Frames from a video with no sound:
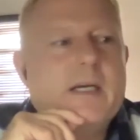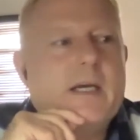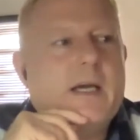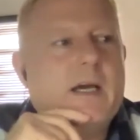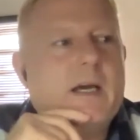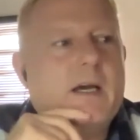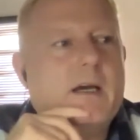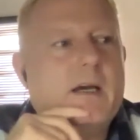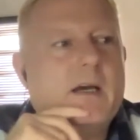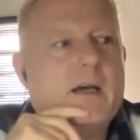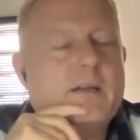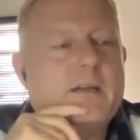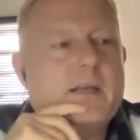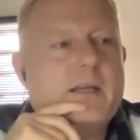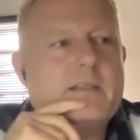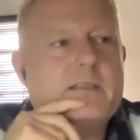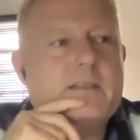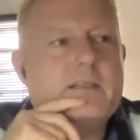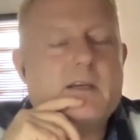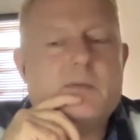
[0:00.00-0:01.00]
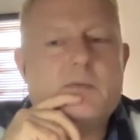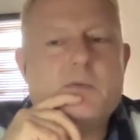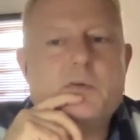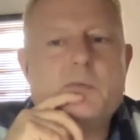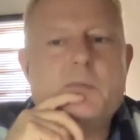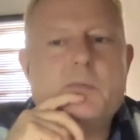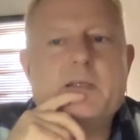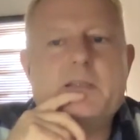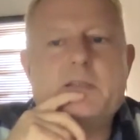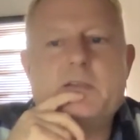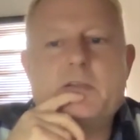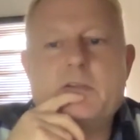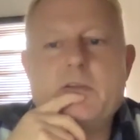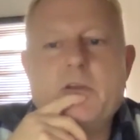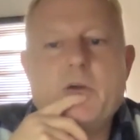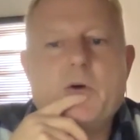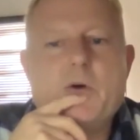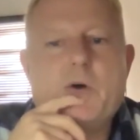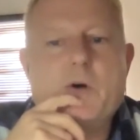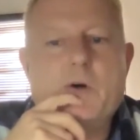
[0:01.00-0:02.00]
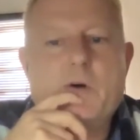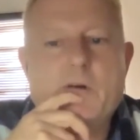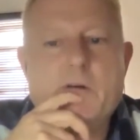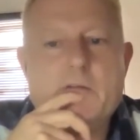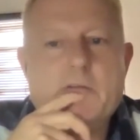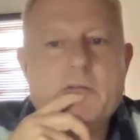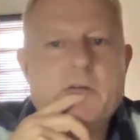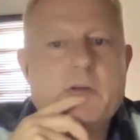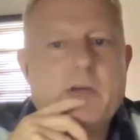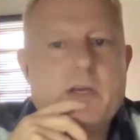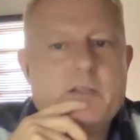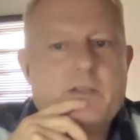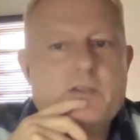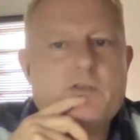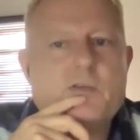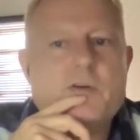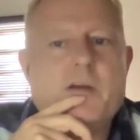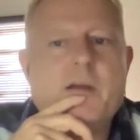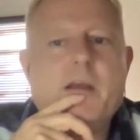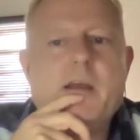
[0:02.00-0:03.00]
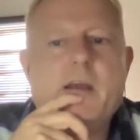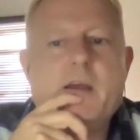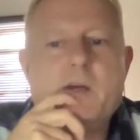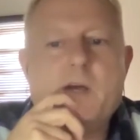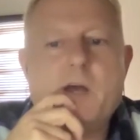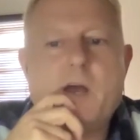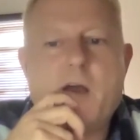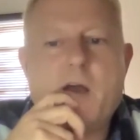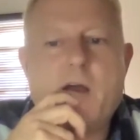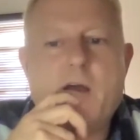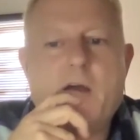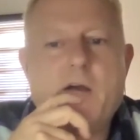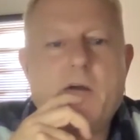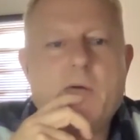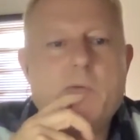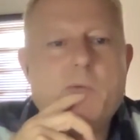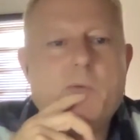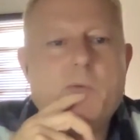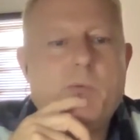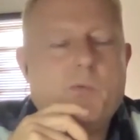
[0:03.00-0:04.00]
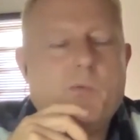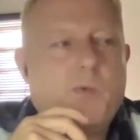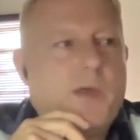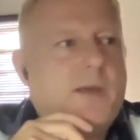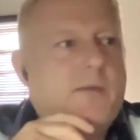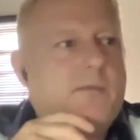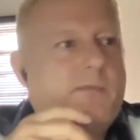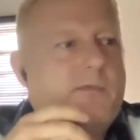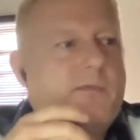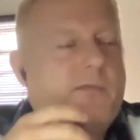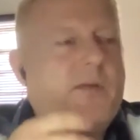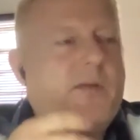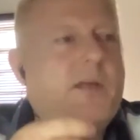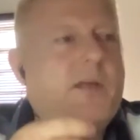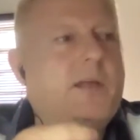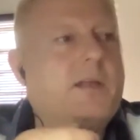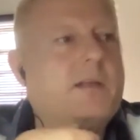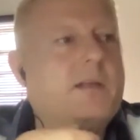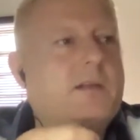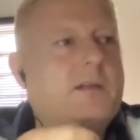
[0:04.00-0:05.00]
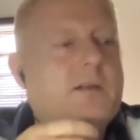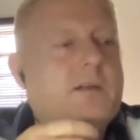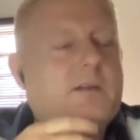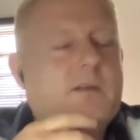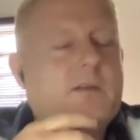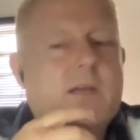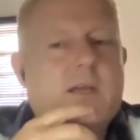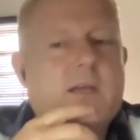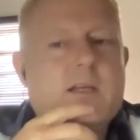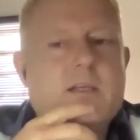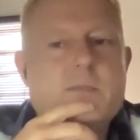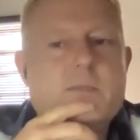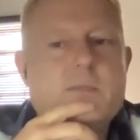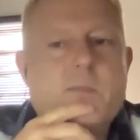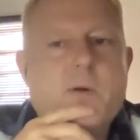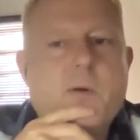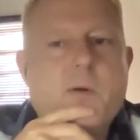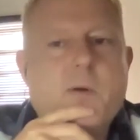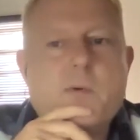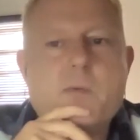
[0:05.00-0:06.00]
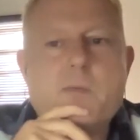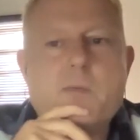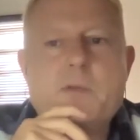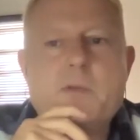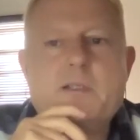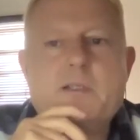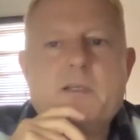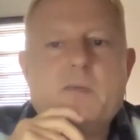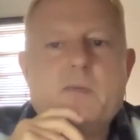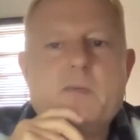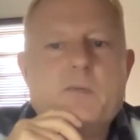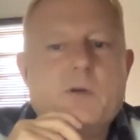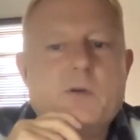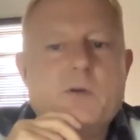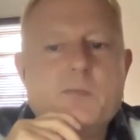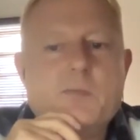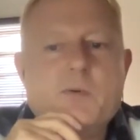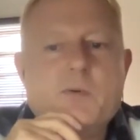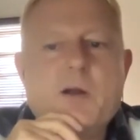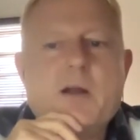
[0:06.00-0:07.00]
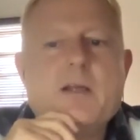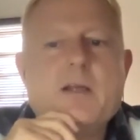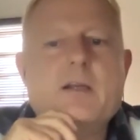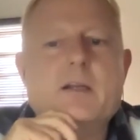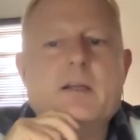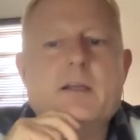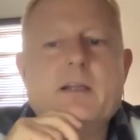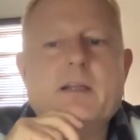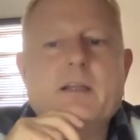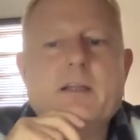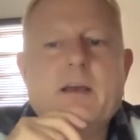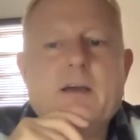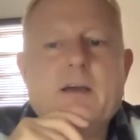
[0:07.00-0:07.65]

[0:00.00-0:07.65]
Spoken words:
And they said, well, based on your history, we feel that there's probably someone pregnant in the